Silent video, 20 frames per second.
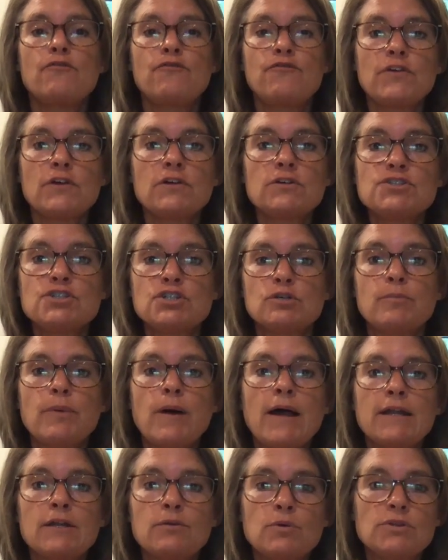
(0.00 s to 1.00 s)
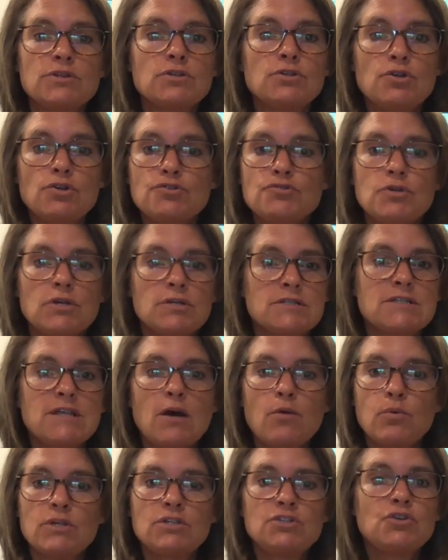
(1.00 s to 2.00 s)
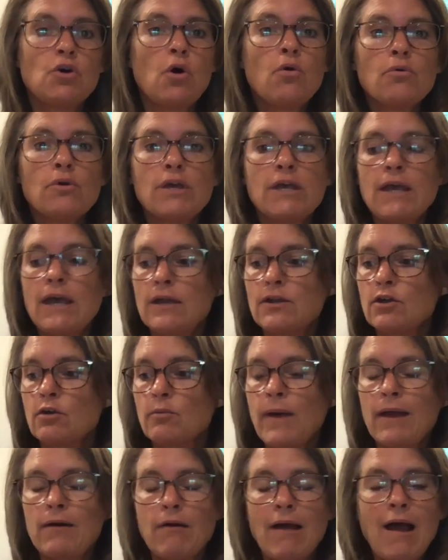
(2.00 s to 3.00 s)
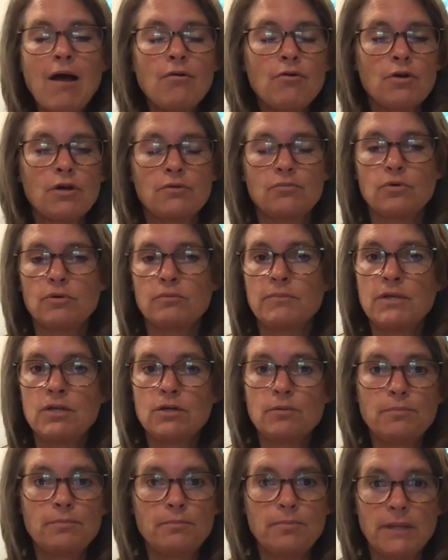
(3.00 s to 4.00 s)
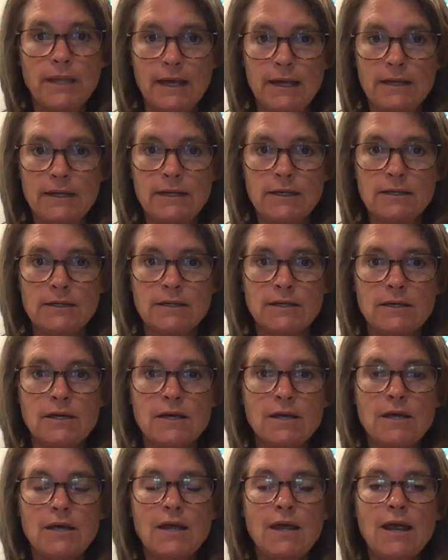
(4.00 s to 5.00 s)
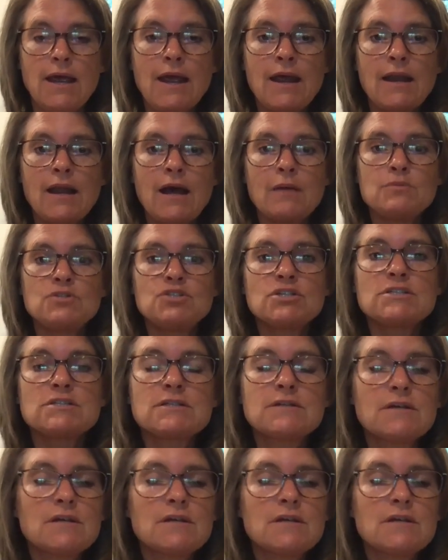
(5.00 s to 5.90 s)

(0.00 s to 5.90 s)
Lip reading: fills your body with the nutrients that we don't get no matter how good we're meal planning. And I'm just